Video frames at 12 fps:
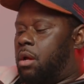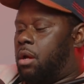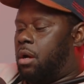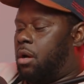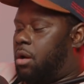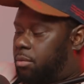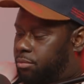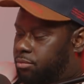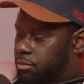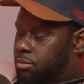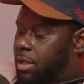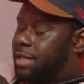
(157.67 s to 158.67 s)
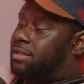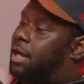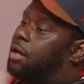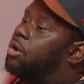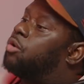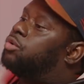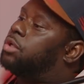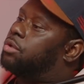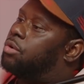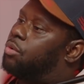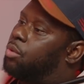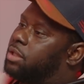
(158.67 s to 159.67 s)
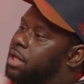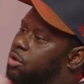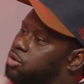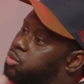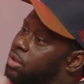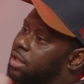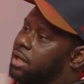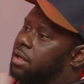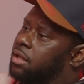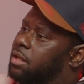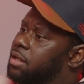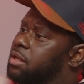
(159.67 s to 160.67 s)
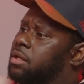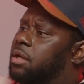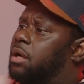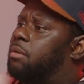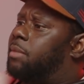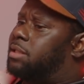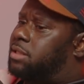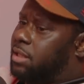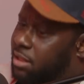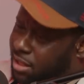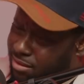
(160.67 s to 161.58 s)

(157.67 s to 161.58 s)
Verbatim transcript: um, as I got older, you know, one day on Twitter, and um, I said it like,